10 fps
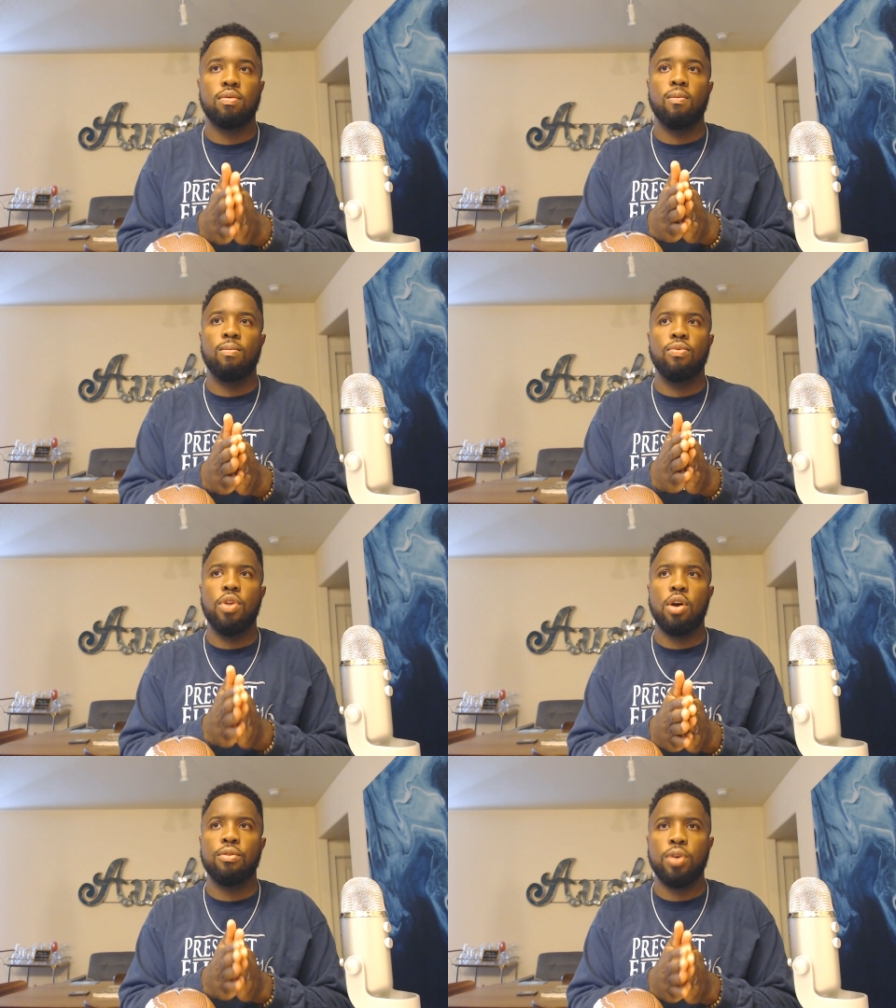
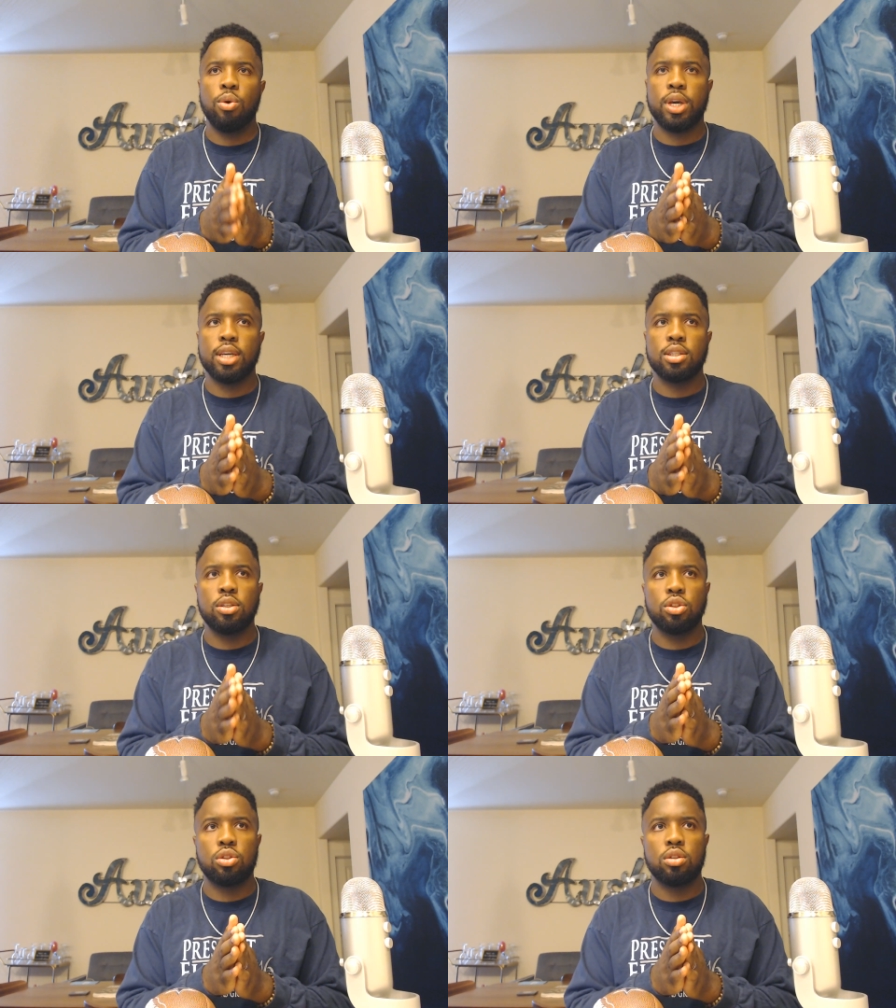their focus,
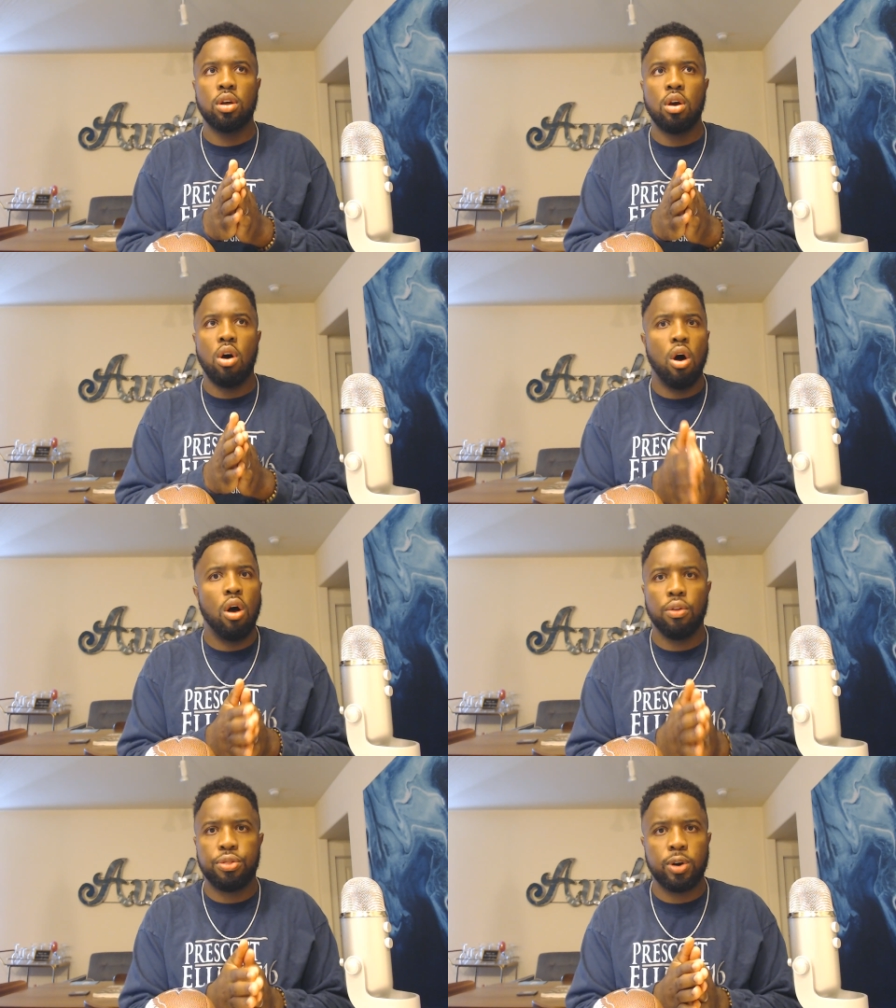is
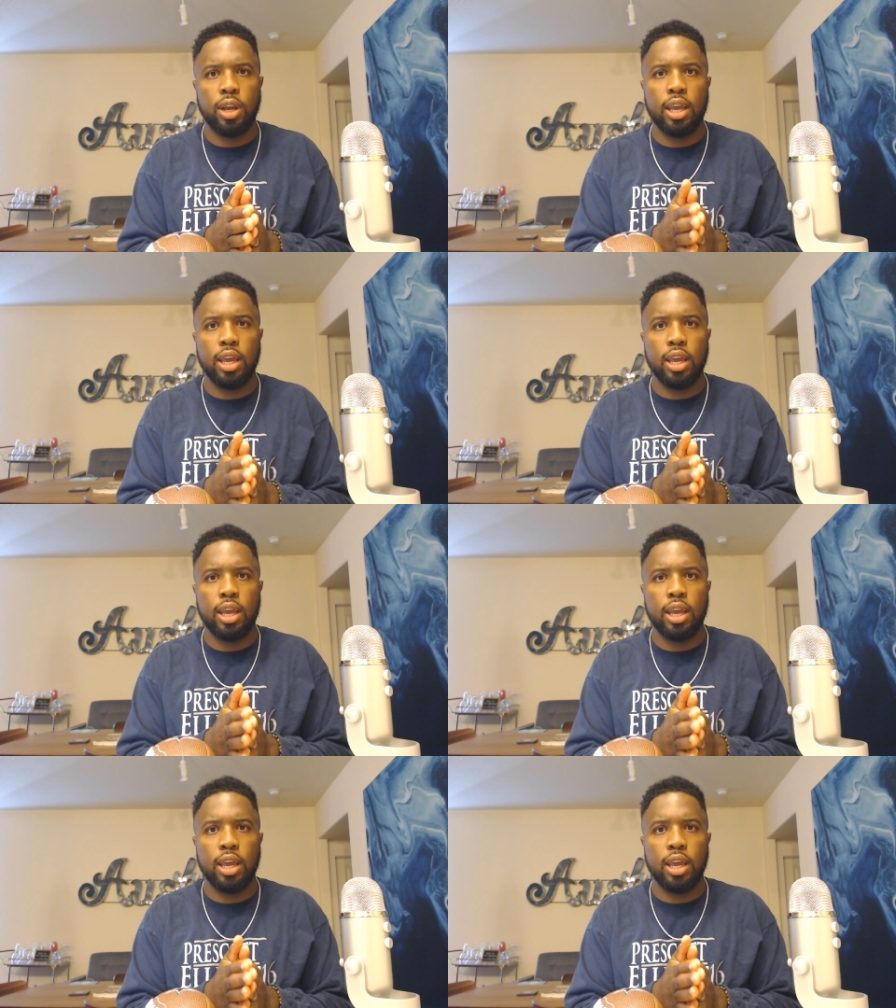all three.